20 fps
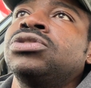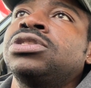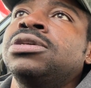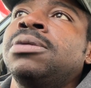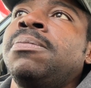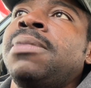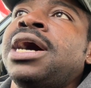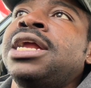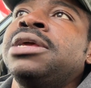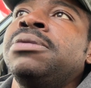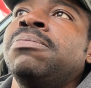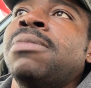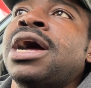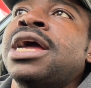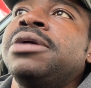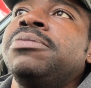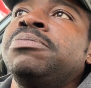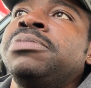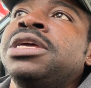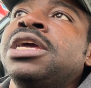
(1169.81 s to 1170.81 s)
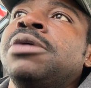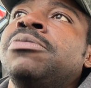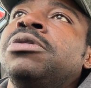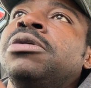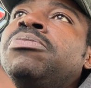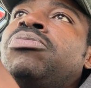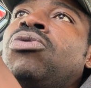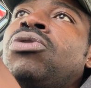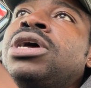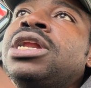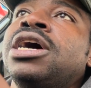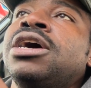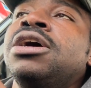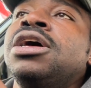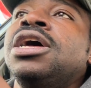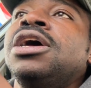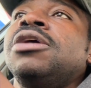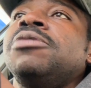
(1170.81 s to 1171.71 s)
somebody might be able to point out.